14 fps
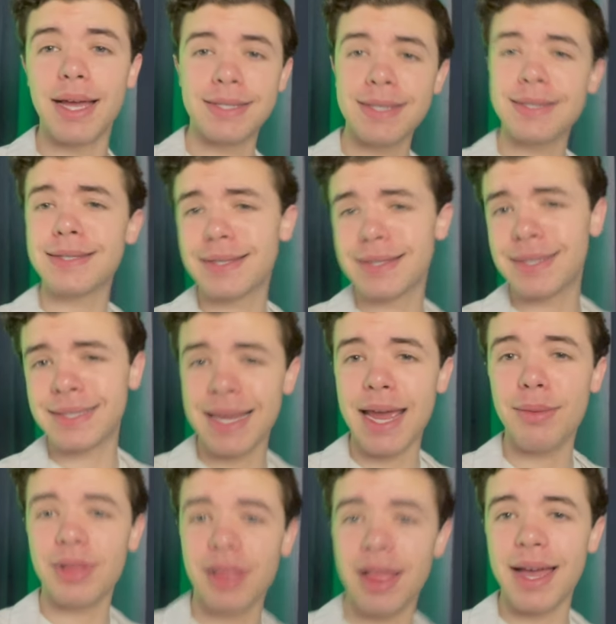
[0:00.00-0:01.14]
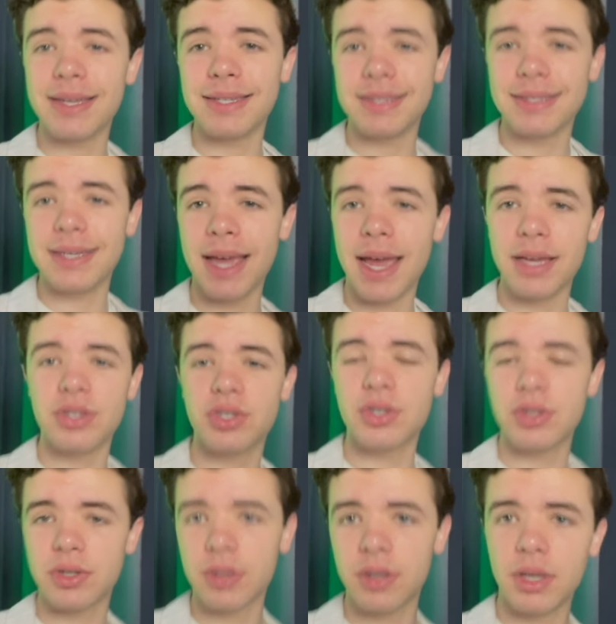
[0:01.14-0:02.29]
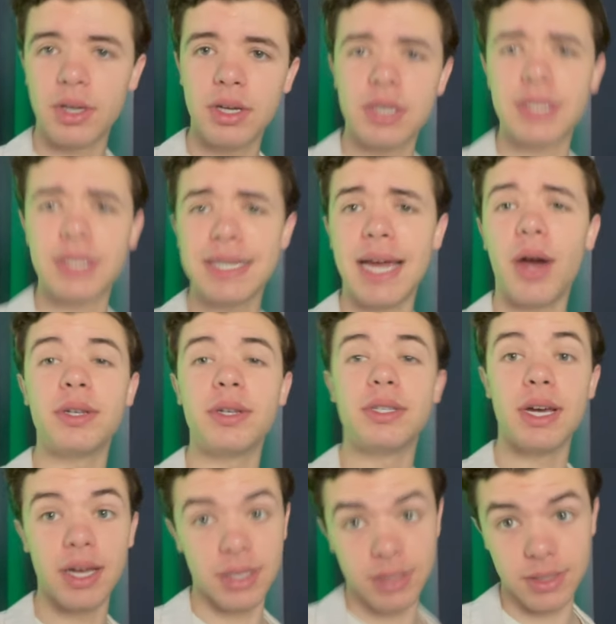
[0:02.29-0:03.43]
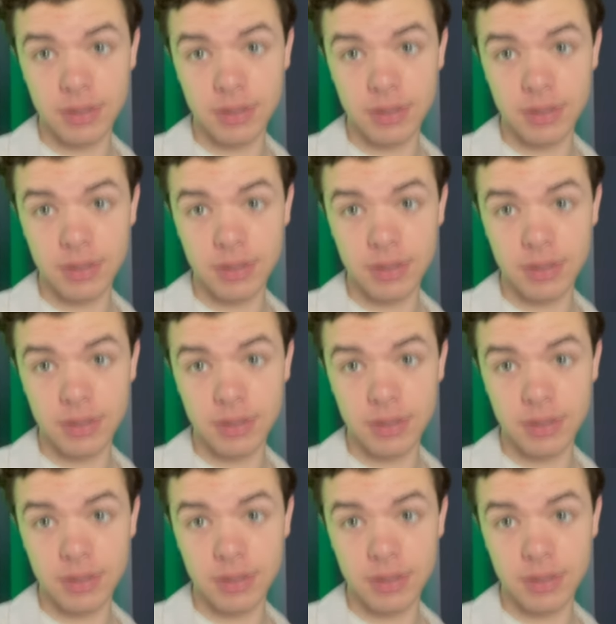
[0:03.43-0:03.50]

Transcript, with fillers: this is the stabilizing test. See how it does.